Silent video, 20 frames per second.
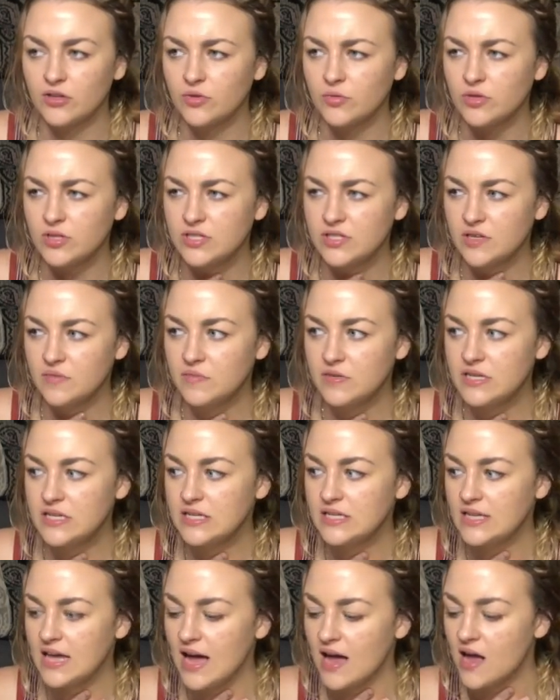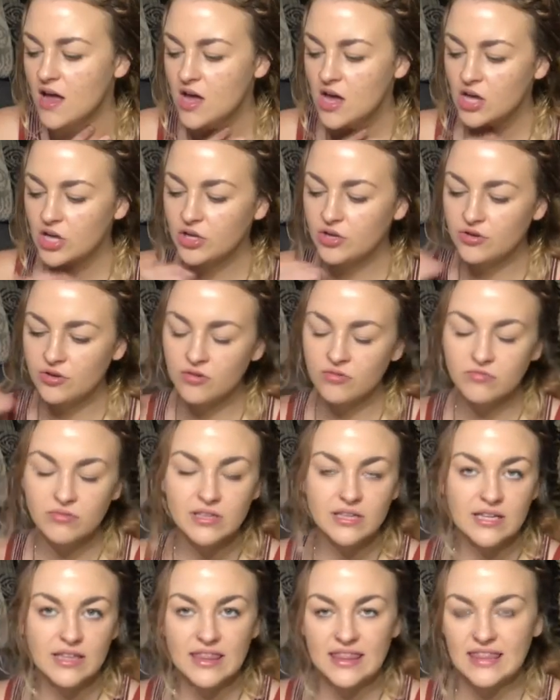You are somebody that you don't
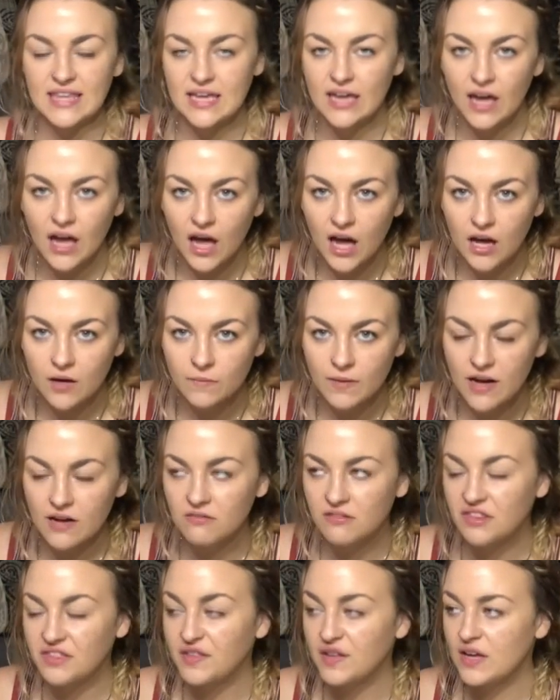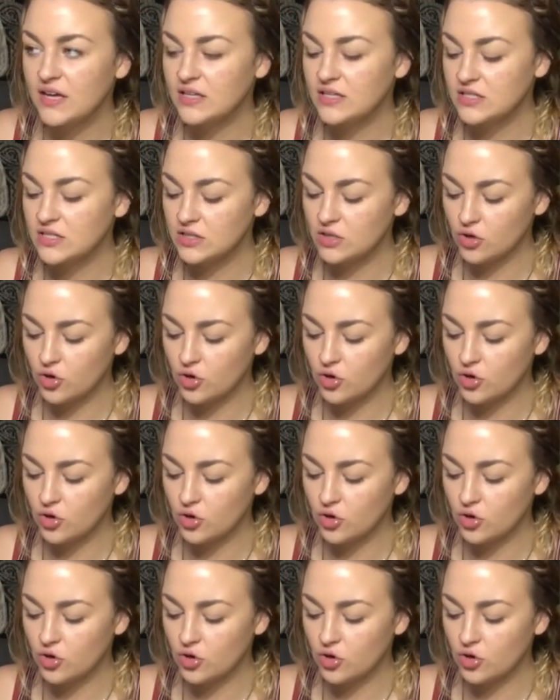really think about things